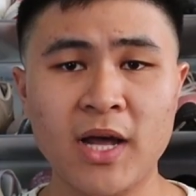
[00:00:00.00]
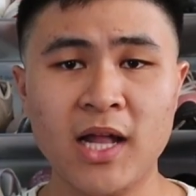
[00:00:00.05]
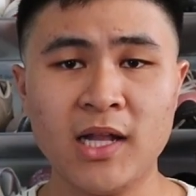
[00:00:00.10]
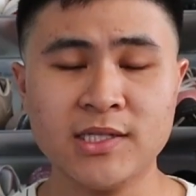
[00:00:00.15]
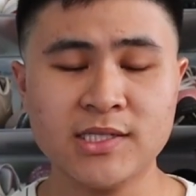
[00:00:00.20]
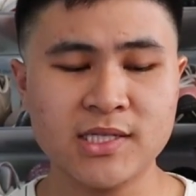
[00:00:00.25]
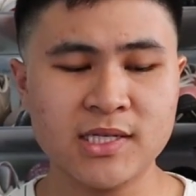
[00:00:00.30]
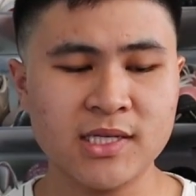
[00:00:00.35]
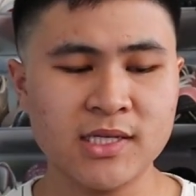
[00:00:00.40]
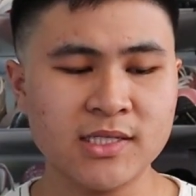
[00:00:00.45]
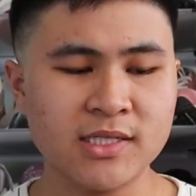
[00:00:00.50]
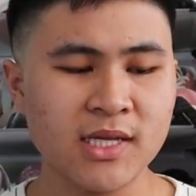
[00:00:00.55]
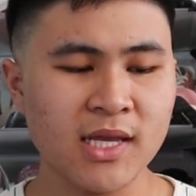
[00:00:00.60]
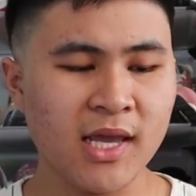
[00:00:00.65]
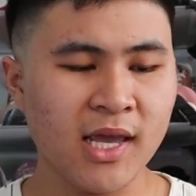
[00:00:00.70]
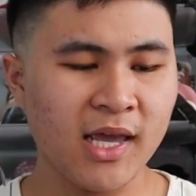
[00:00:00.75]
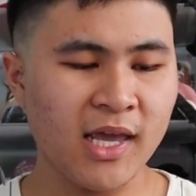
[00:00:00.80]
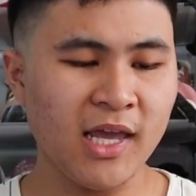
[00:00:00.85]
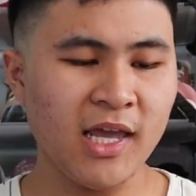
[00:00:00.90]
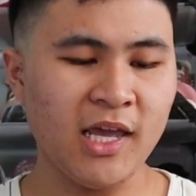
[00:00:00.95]
Balances,
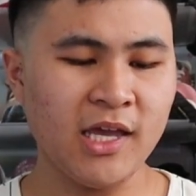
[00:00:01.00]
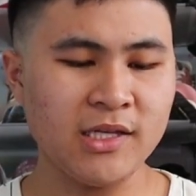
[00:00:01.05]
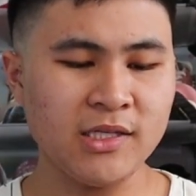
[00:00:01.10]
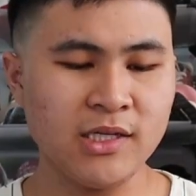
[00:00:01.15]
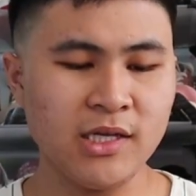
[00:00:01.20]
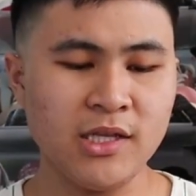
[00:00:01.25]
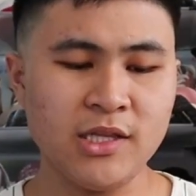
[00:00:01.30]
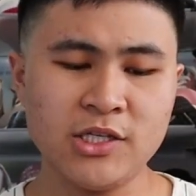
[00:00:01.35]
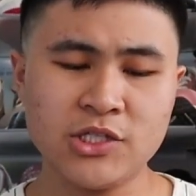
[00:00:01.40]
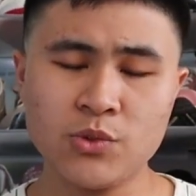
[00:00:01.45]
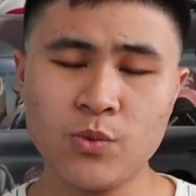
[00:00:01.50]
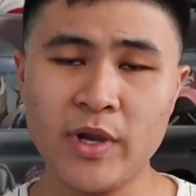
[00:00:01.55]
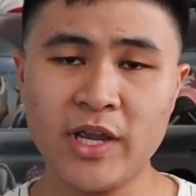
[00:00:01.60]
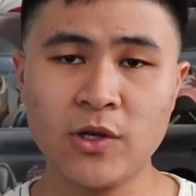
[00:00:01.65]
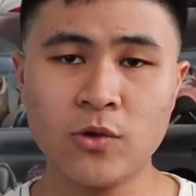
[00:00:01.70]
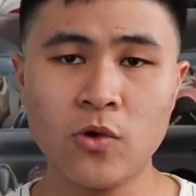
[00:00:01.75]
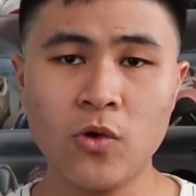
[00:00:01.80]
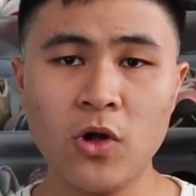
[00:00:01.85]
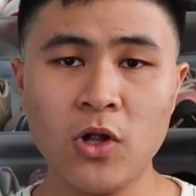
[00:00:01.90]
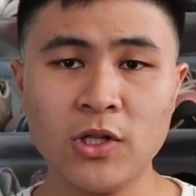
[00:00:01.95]
and uh, the
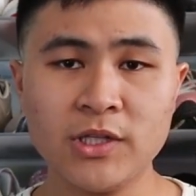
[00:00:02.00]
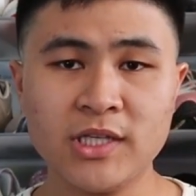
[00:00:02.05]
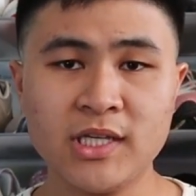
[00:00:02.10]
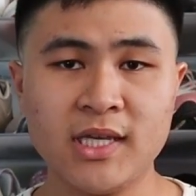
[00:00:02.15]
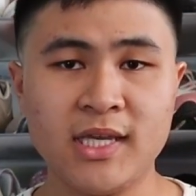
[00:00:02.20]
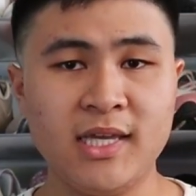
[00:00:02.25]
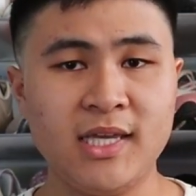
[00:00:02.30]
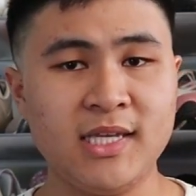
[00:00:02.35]
suede quality